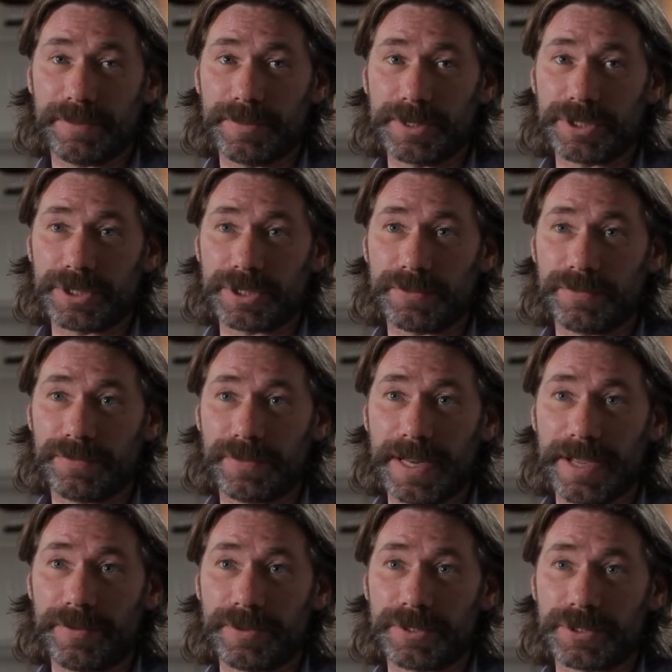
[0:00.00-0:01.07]
images of
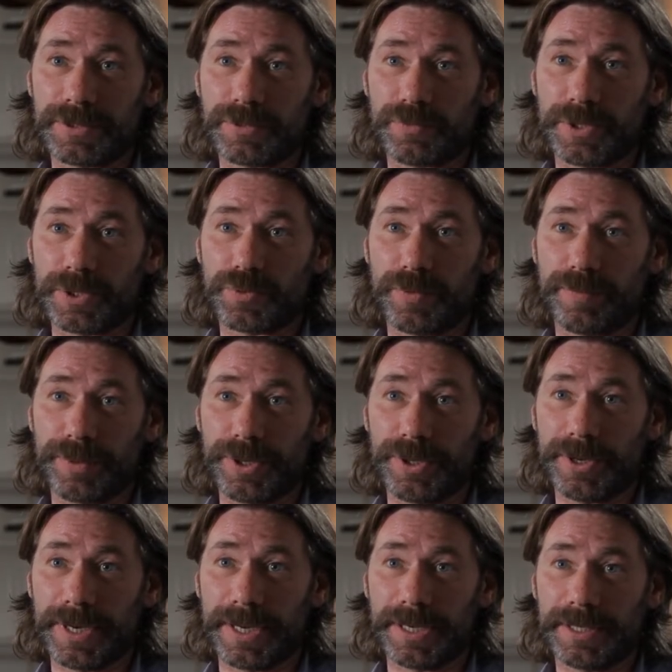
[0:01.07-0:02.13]
flowers which were
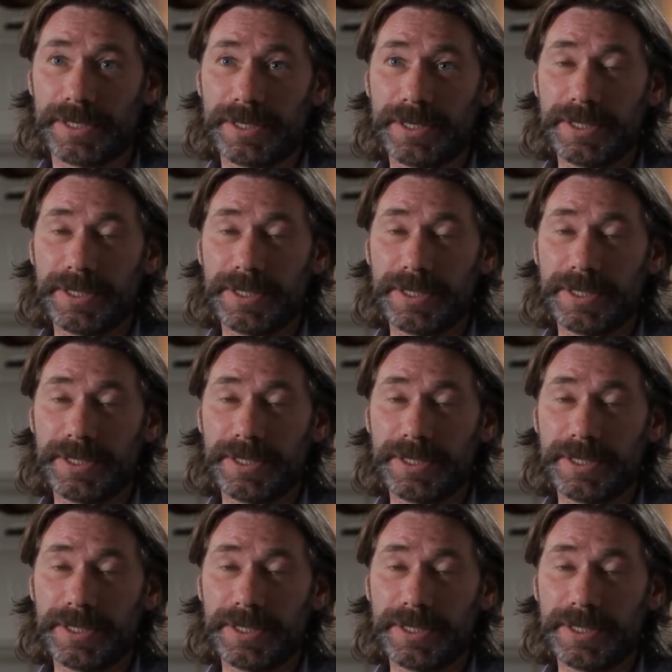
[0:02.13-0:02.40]
burning.